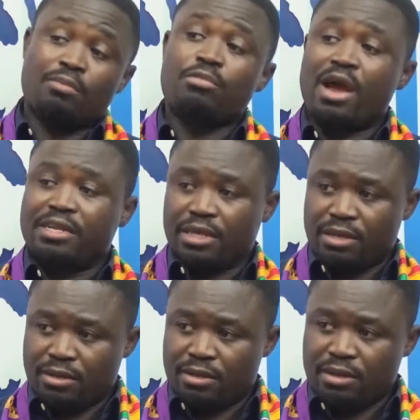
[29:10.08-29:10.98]
Project.
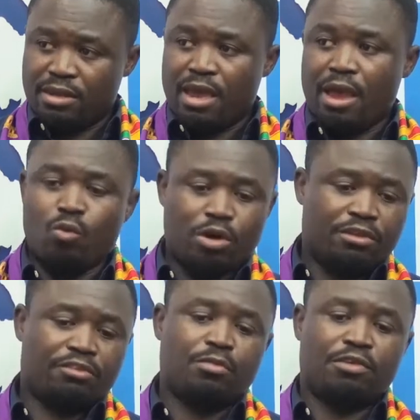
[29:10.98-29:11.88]
And what
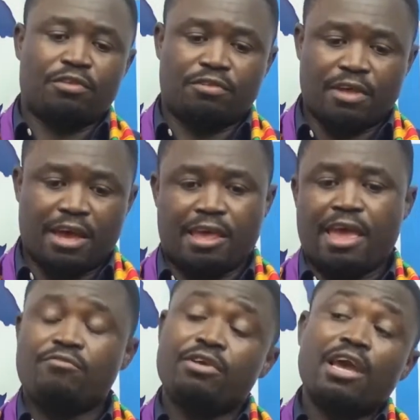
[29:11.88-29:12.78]
this means is that
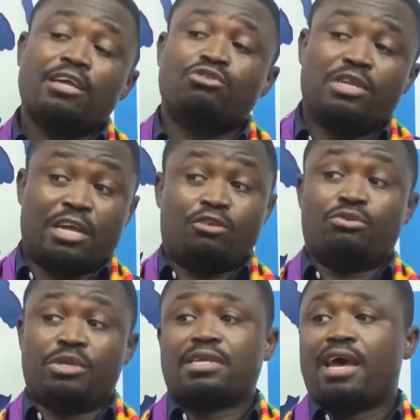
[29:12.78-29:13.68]
every country that you
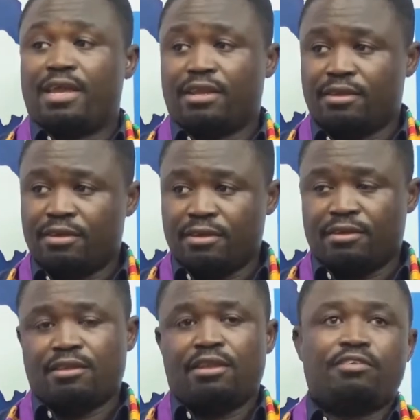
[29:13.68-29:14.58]
reside,
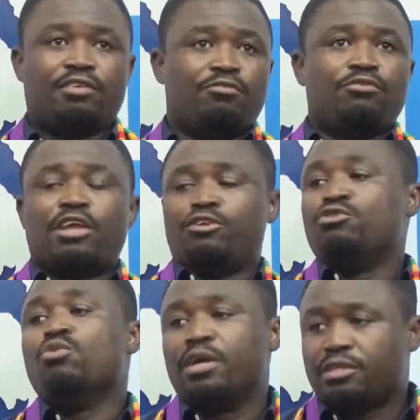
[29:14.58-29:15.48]
let's say if you're in the
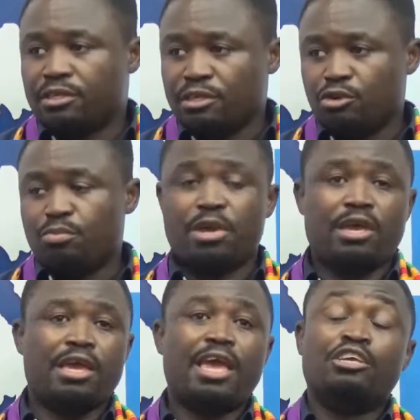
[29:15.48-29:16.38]
US, you
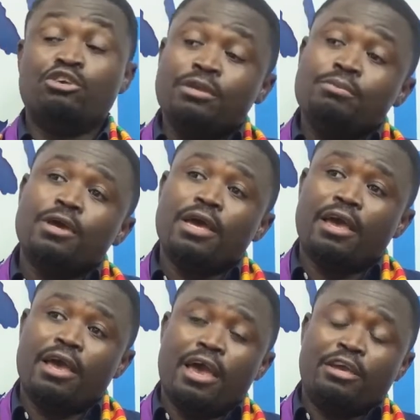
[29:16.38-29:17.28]
pay a
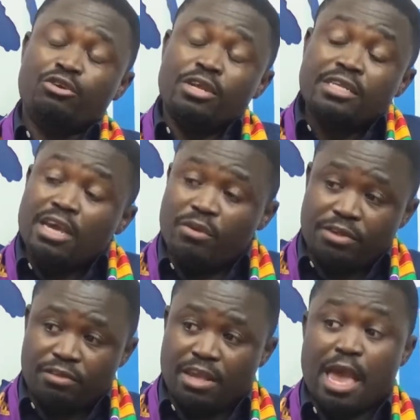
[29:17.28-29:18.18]
unit
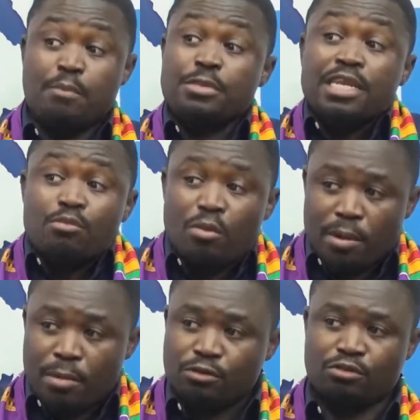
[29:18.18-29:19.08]
currency, a minimum
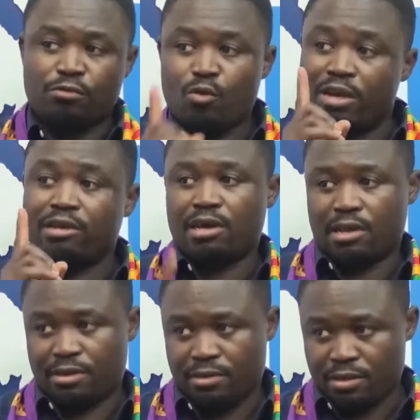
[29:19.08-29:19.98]
amount of
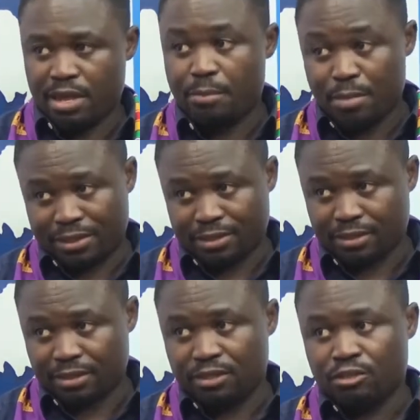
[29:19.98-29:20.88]
$1 a
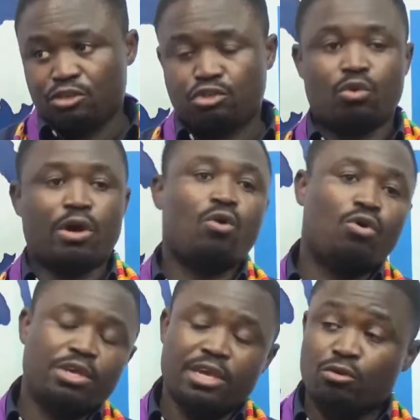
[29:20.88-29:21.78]
month. So a
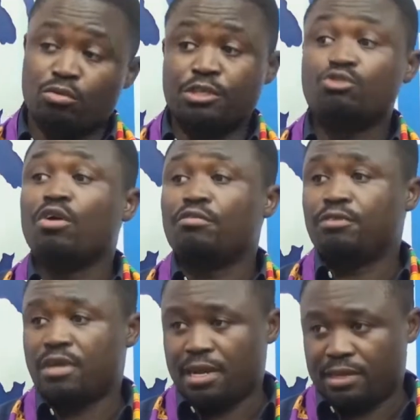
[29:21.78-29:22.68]
whole year will be
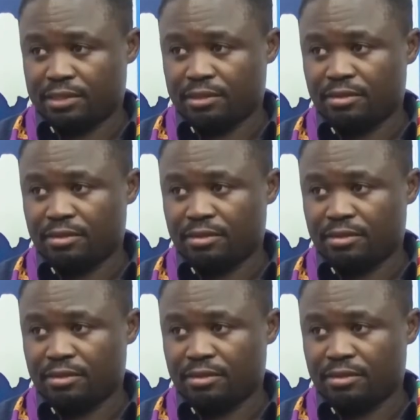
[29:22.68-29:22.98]
$12.